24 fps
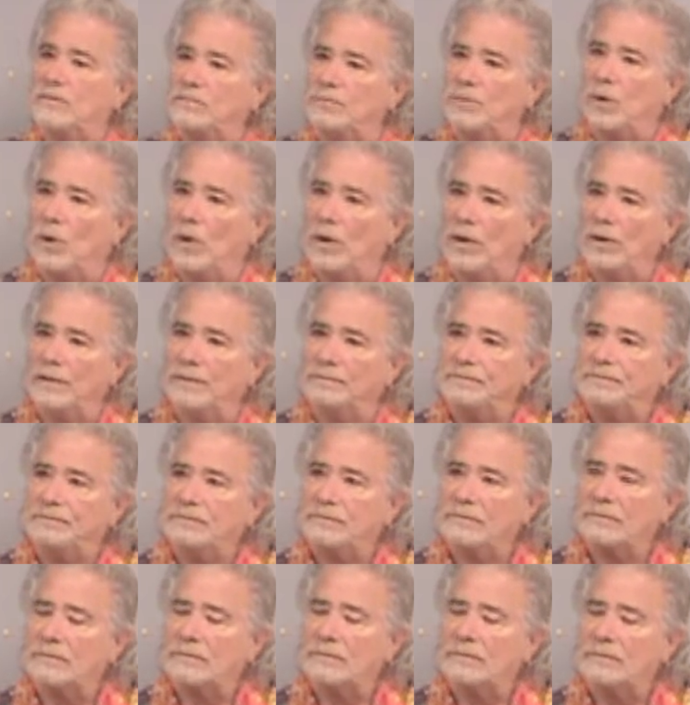football,
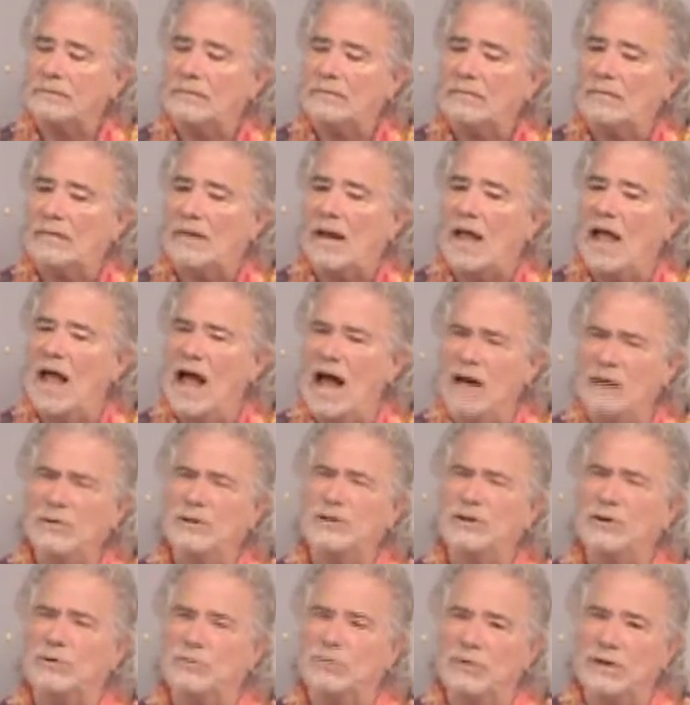I
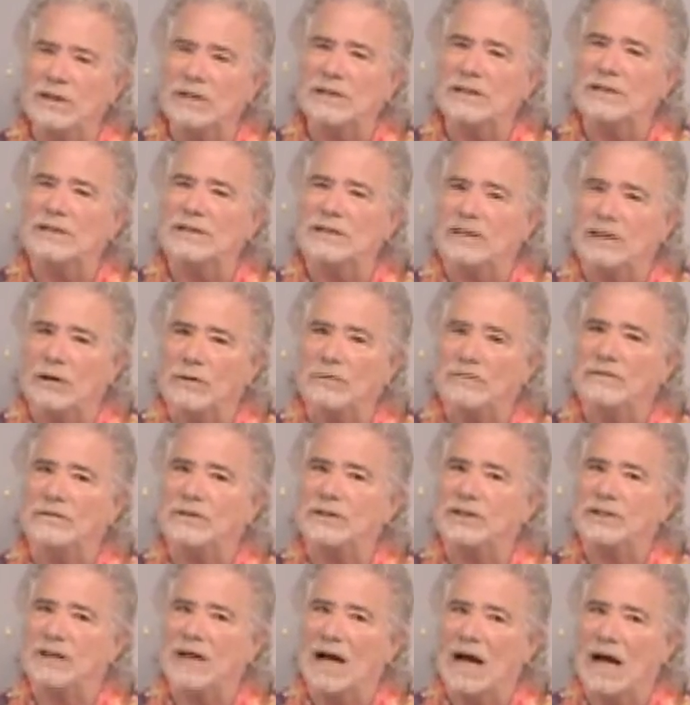was a really
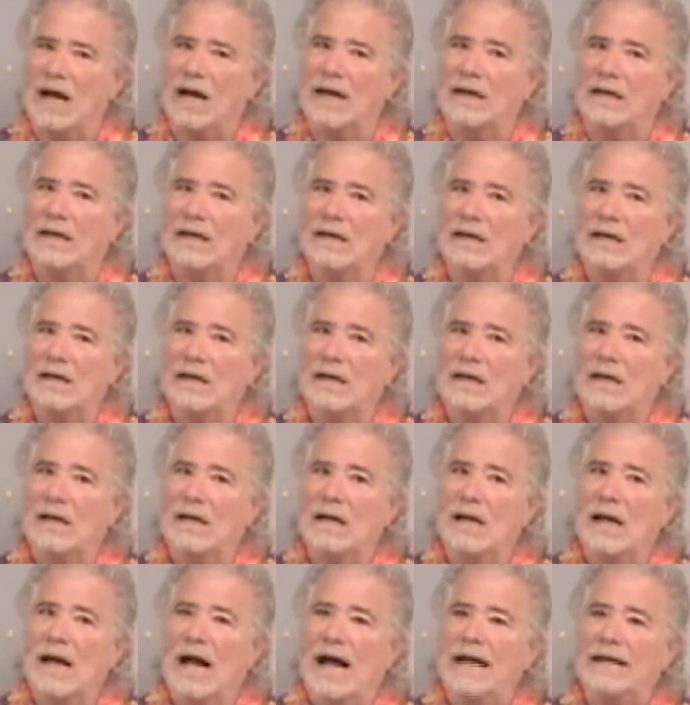selfish guy.
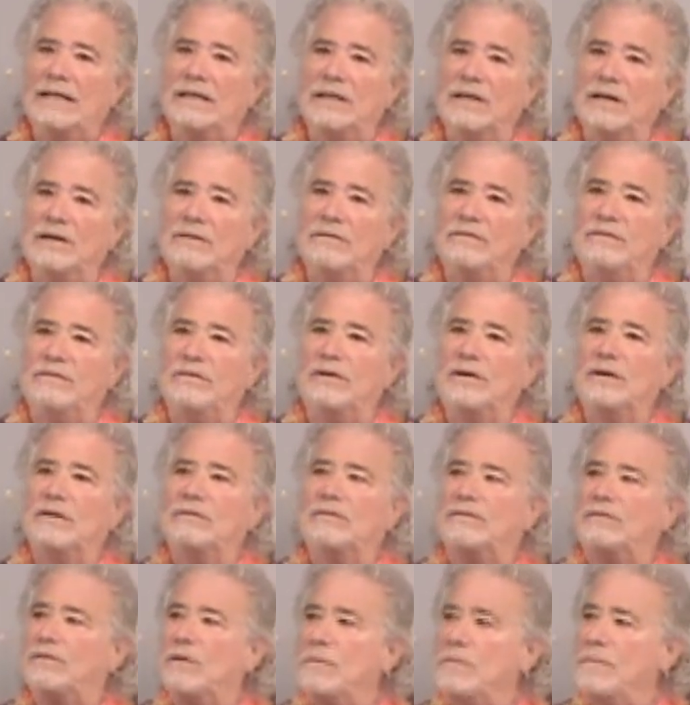I lived
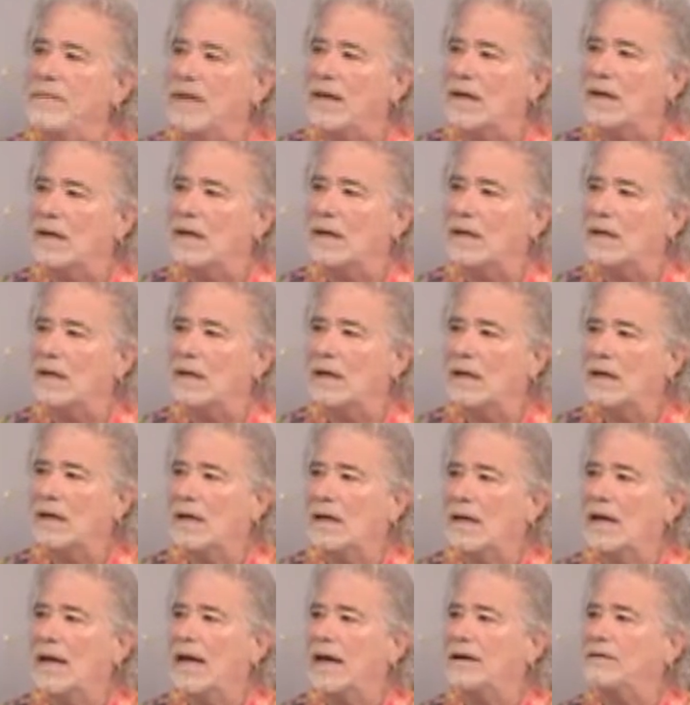for me
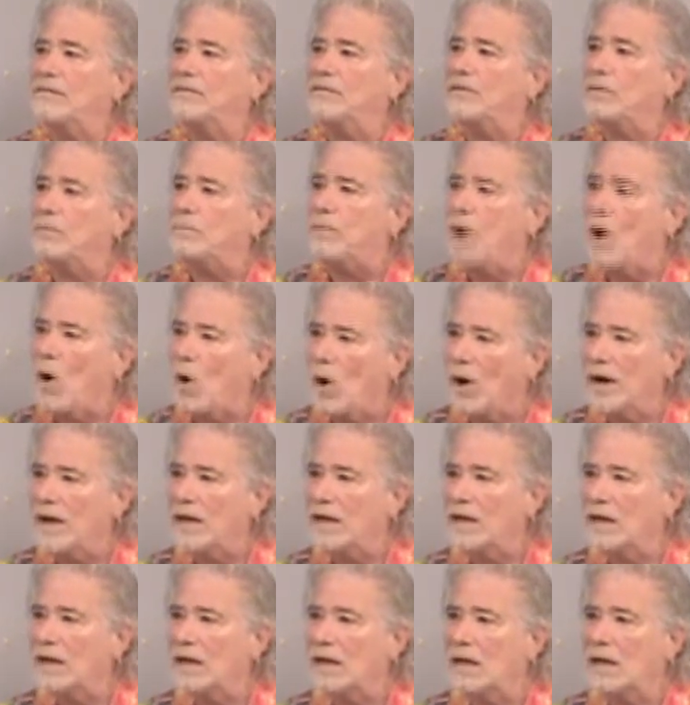and for
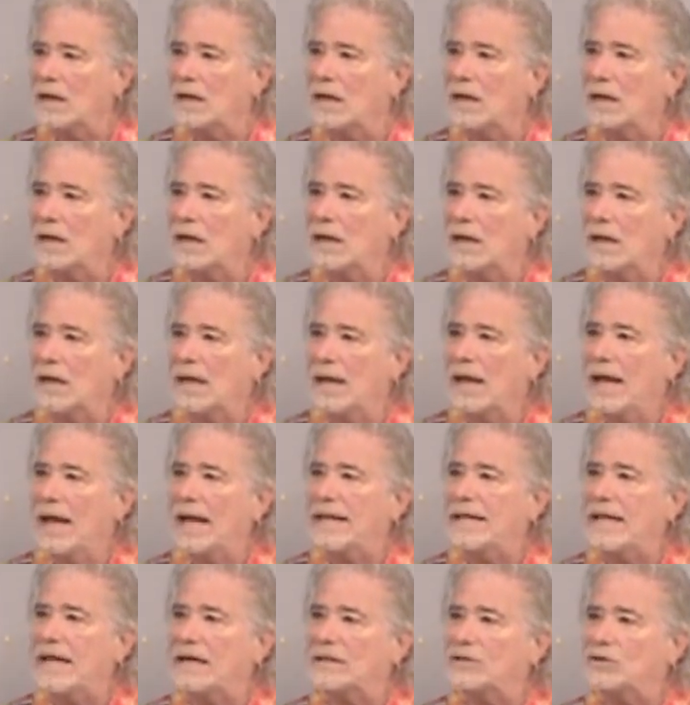partying,
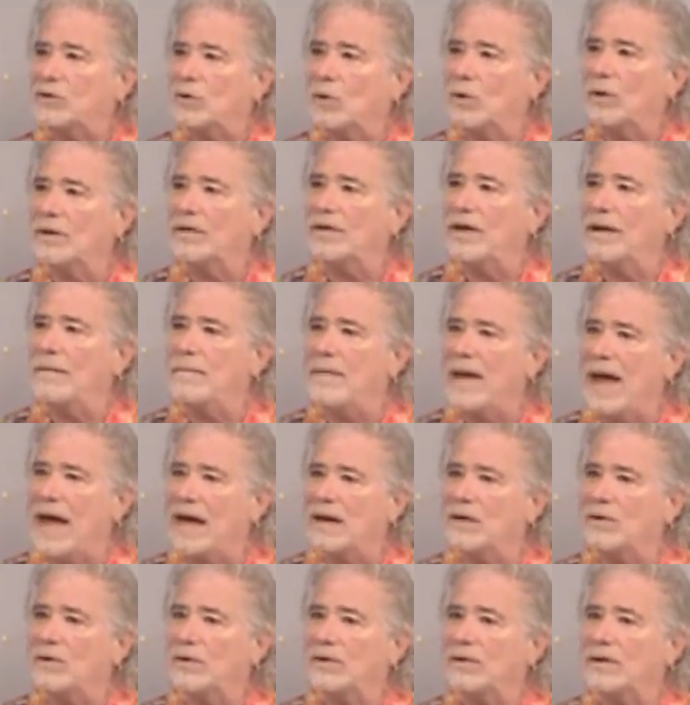and that's all that
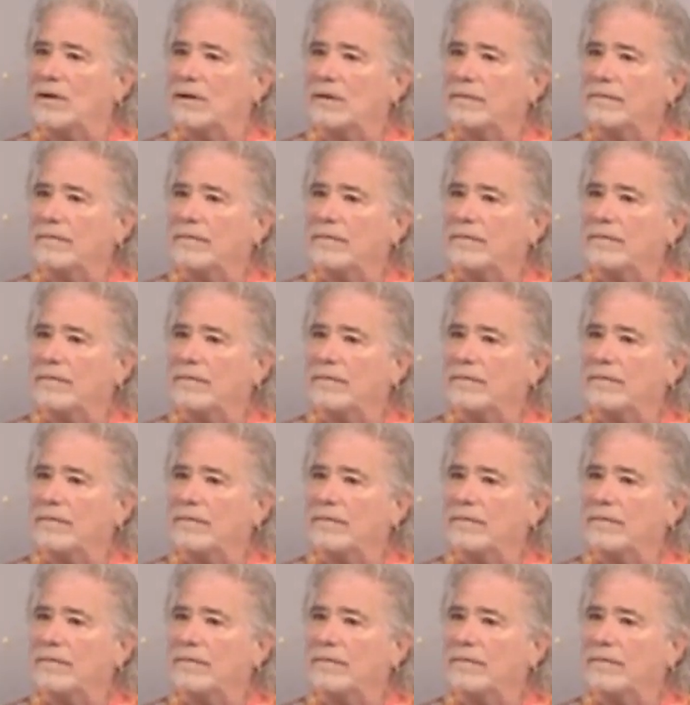mattered.